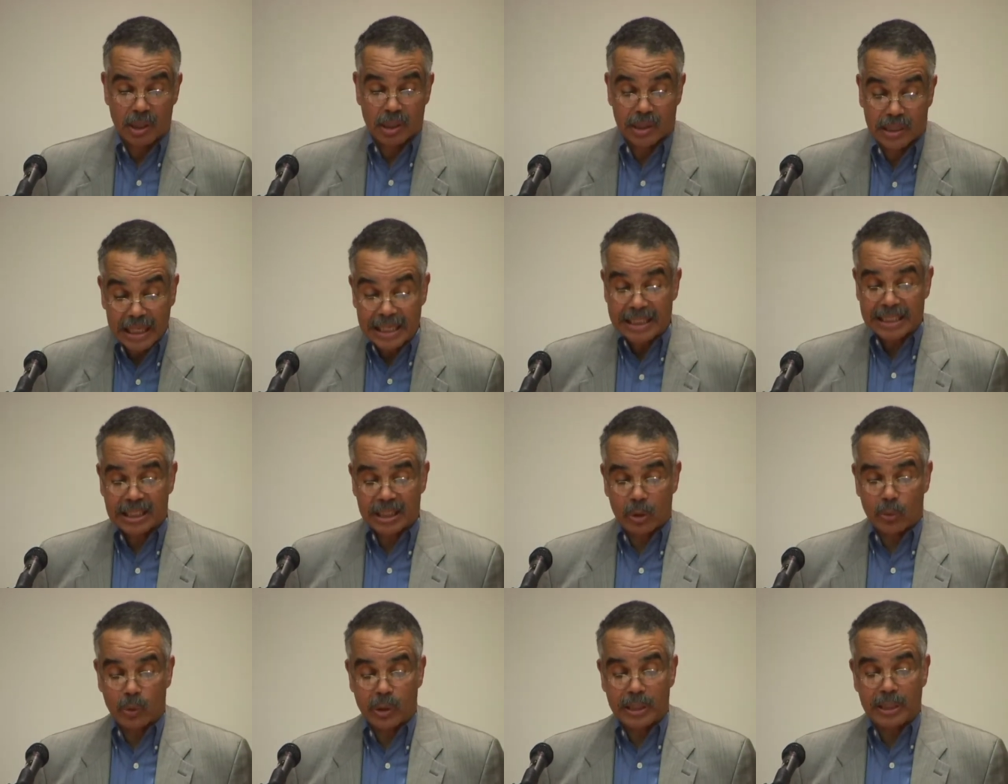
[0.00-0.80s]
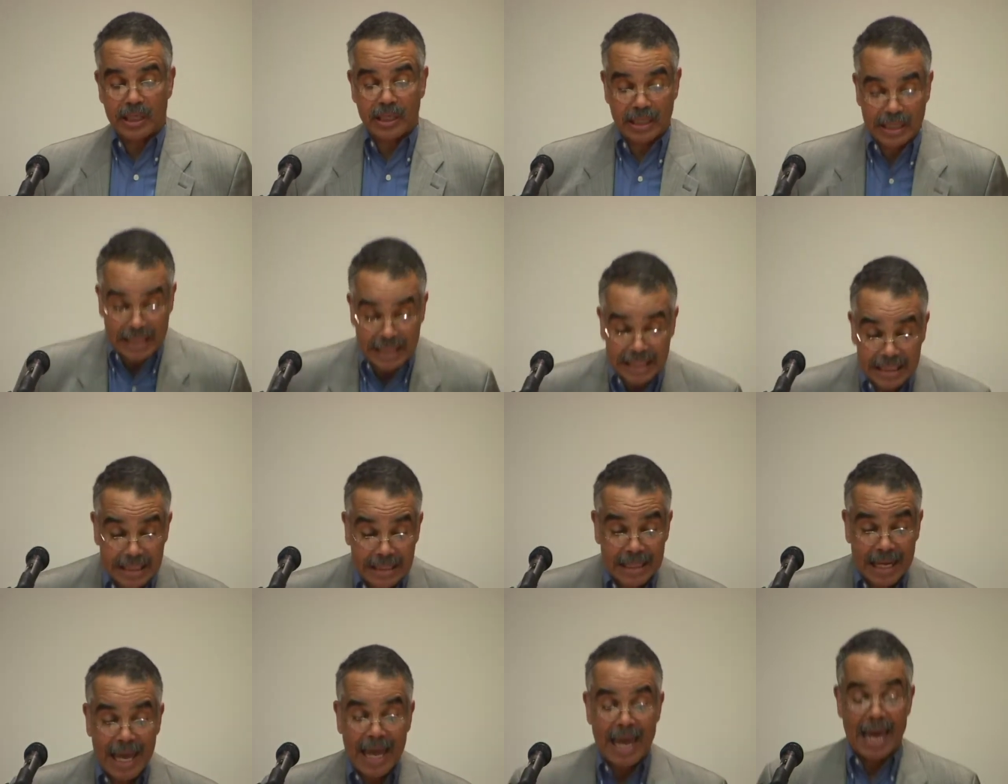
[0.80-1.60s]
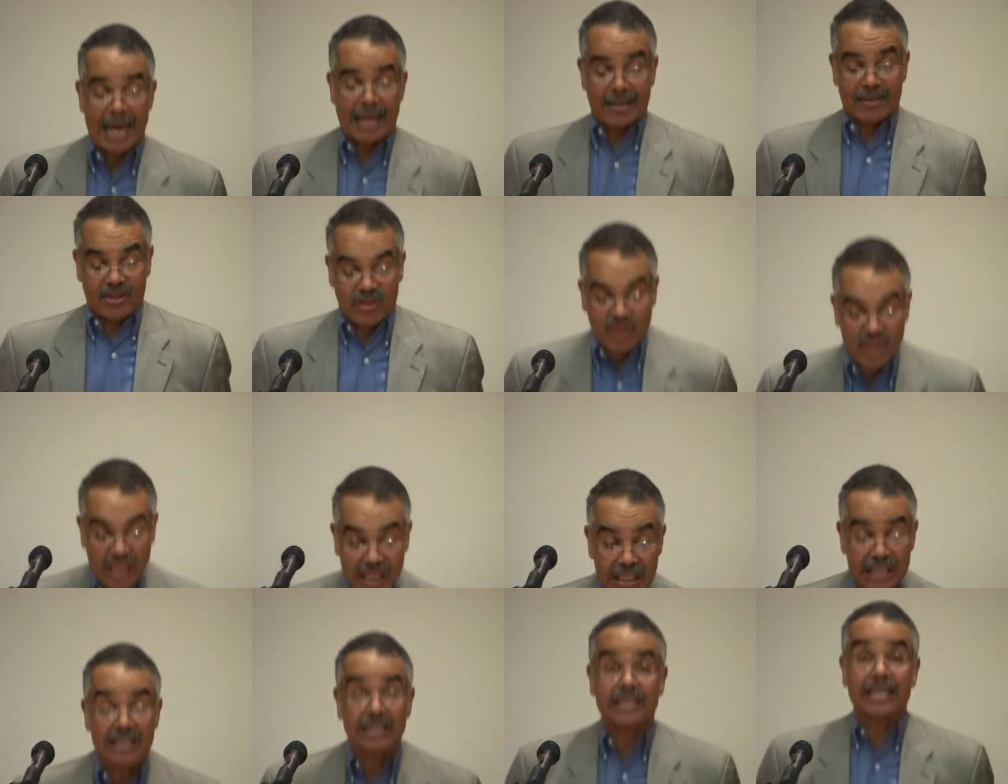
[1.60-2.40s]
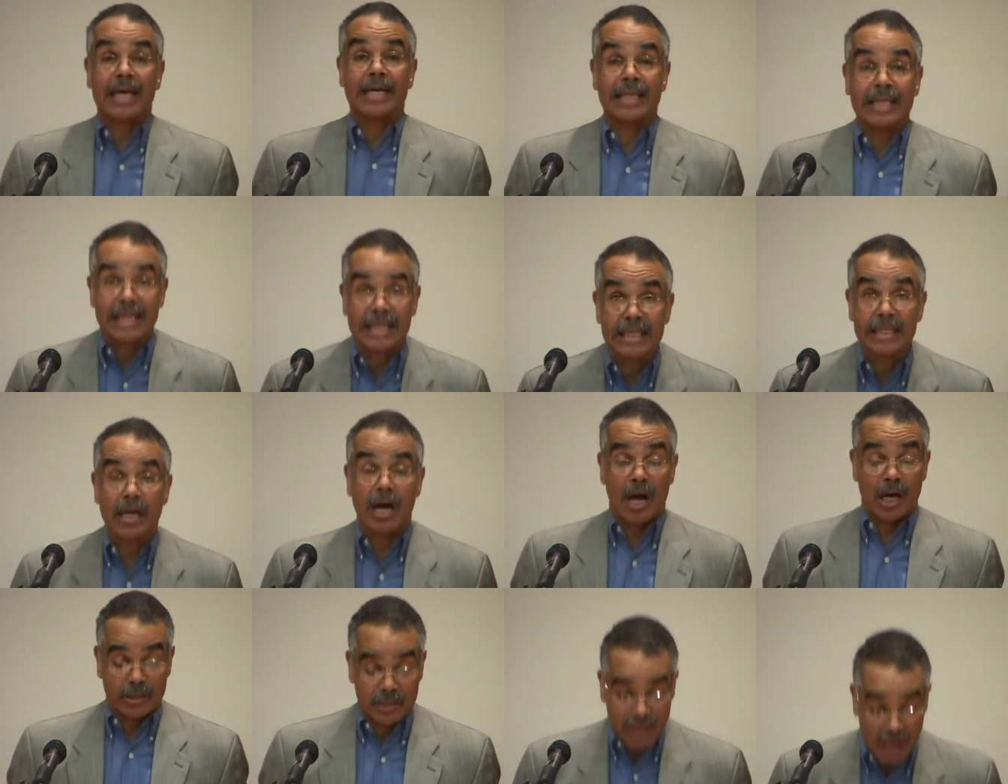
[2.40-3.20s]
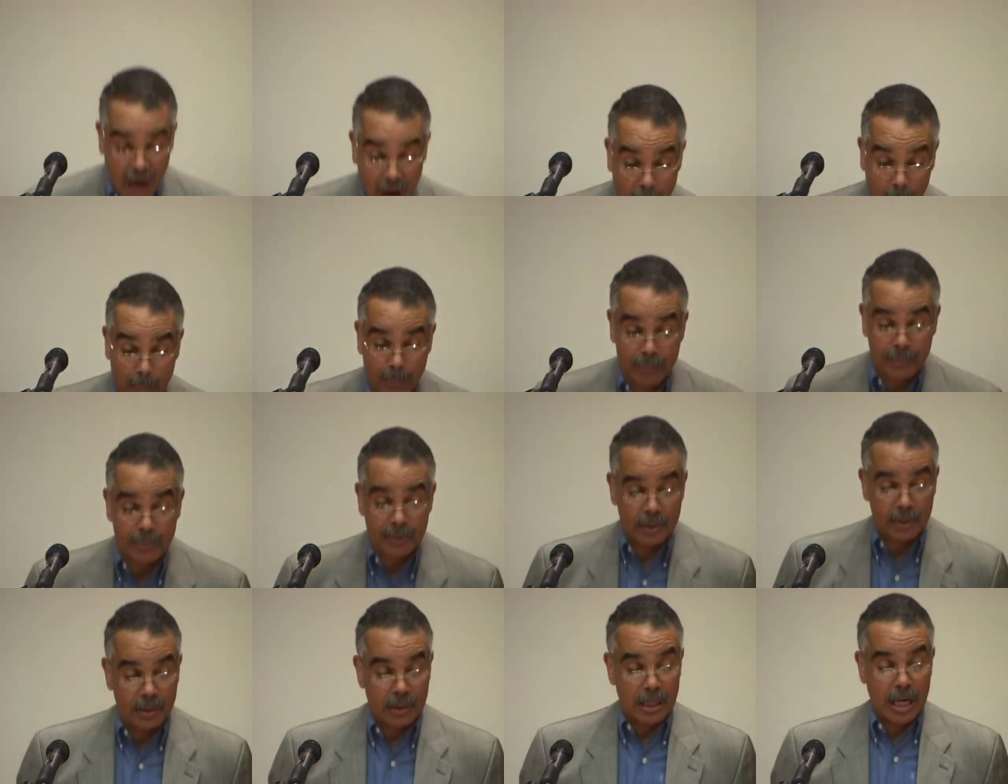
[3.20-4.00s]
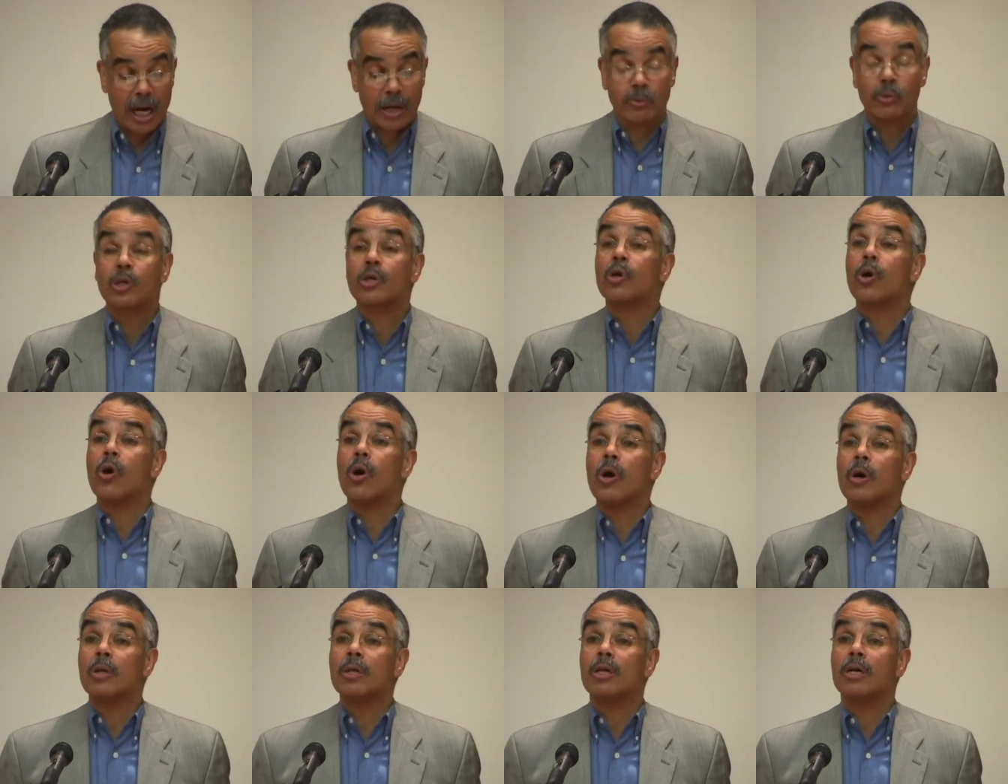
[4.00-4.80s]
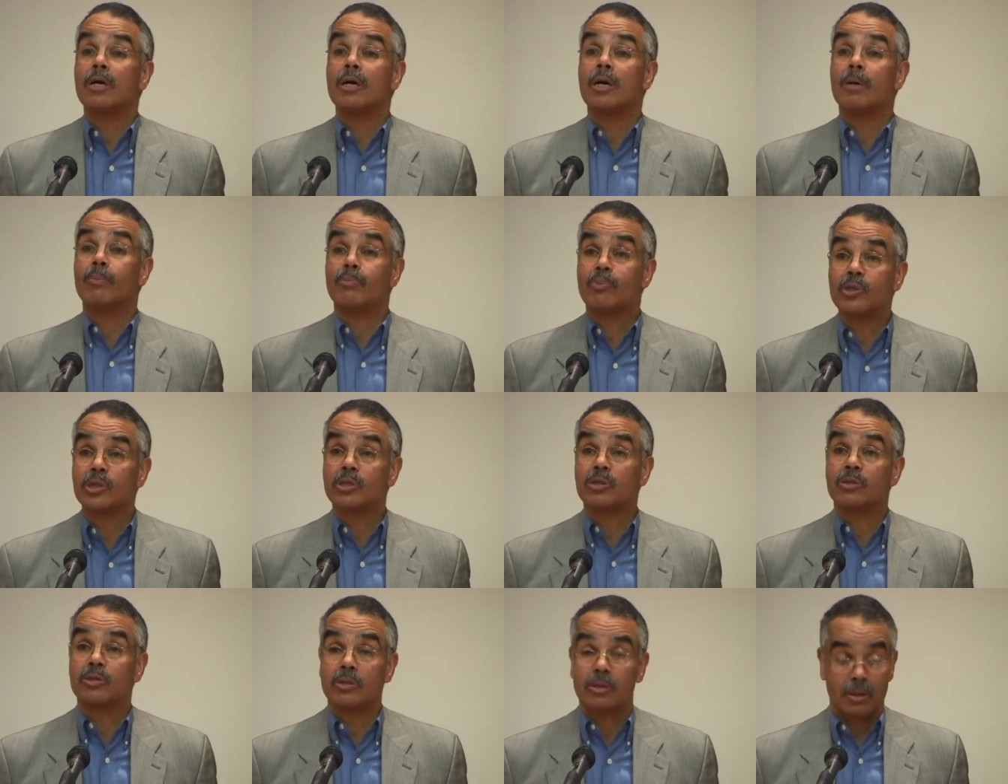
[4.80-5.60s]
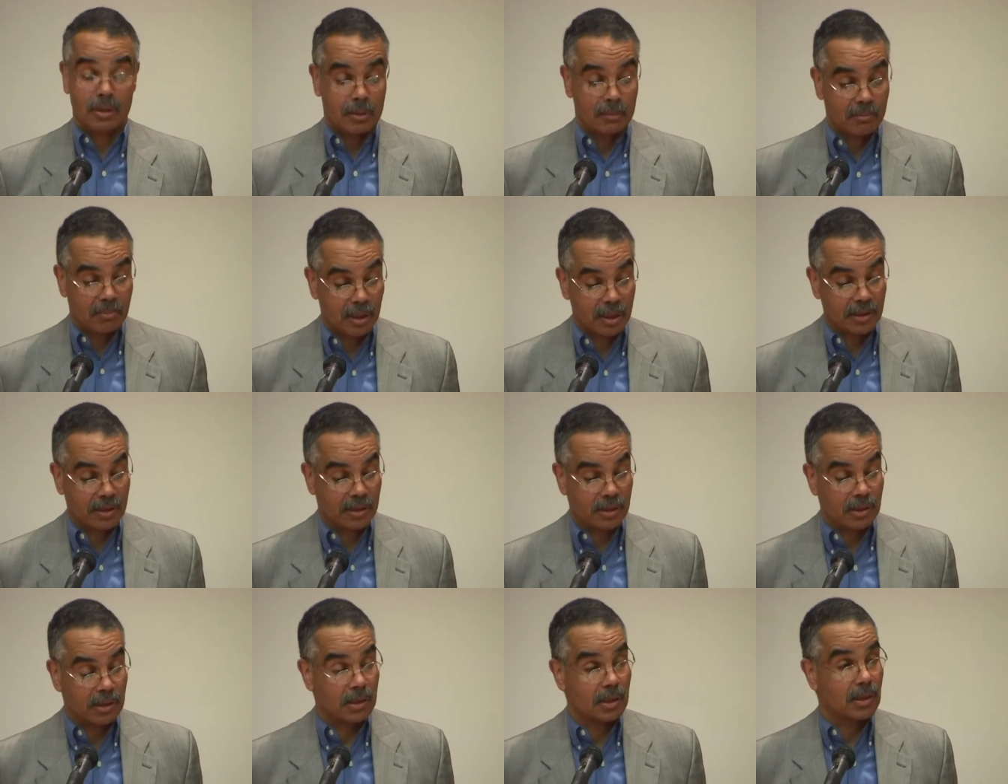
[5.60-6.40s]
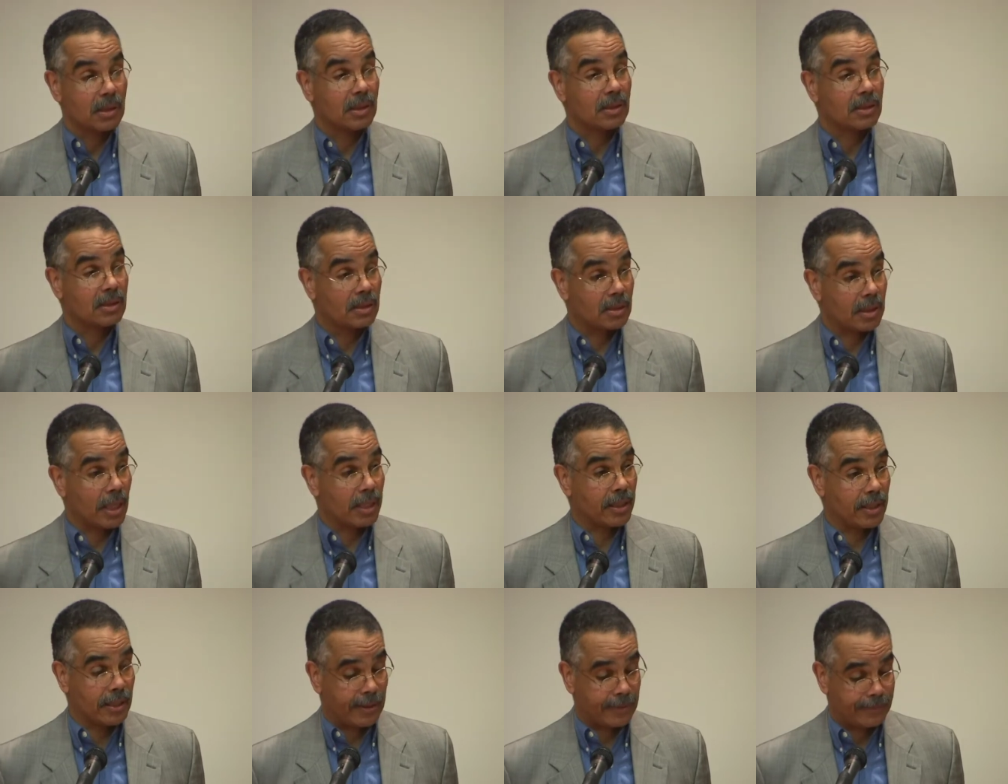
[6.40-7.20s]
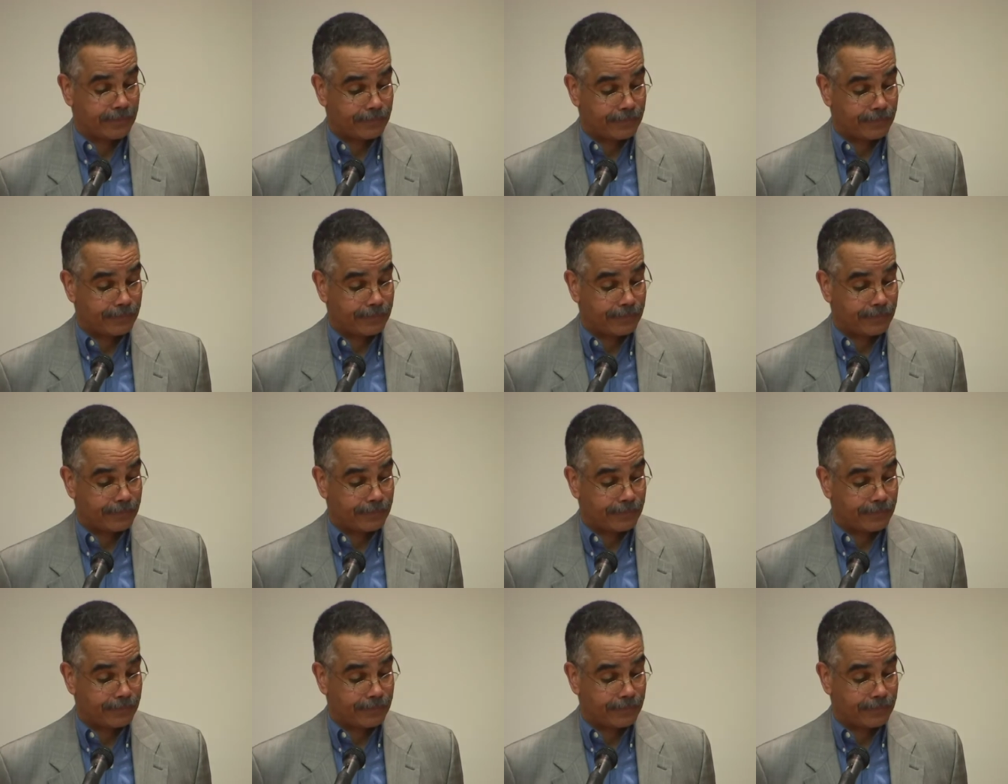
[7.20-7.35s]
things that we can eat and things that eat us up, I recall a prisoner pundit stating.